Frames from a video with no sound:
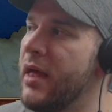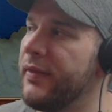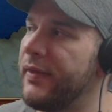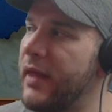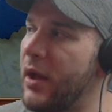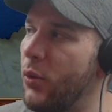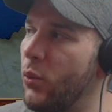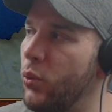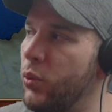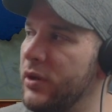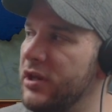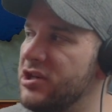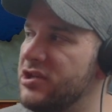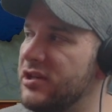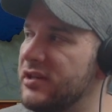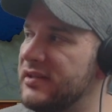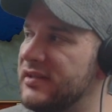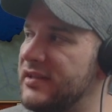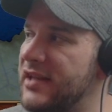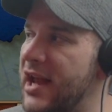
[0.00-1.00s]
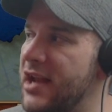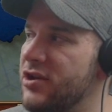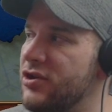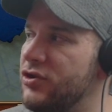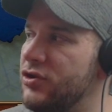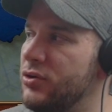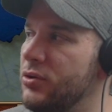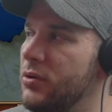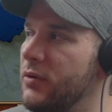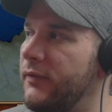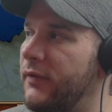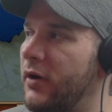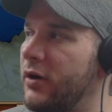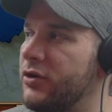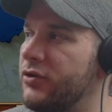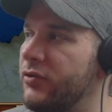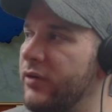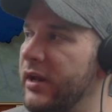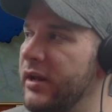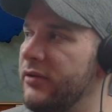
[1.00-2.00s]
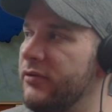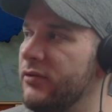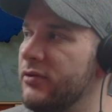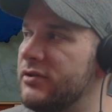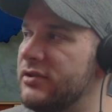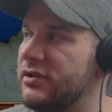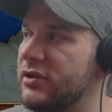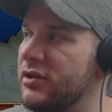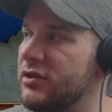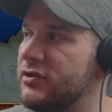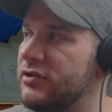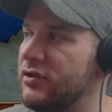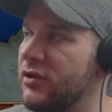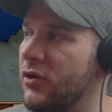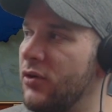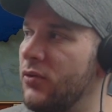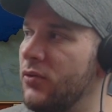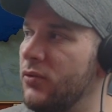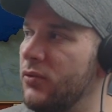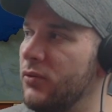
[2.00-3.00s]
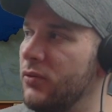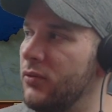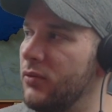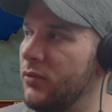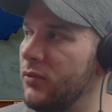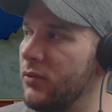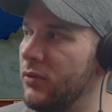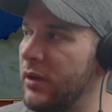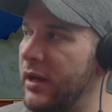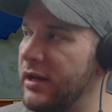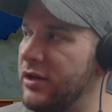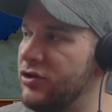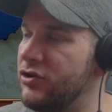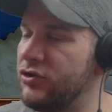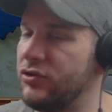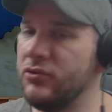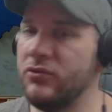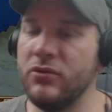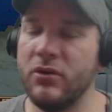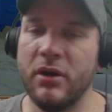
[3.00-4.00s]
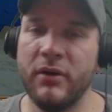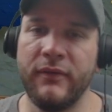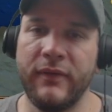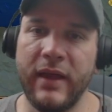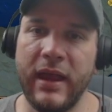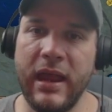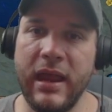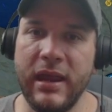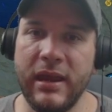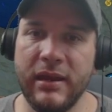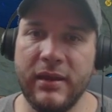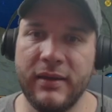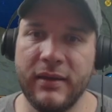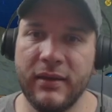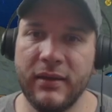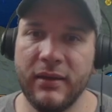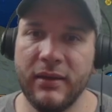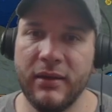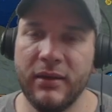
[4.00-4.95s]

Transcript: that we just sent 2 of our trade routes, so like 2 of 8,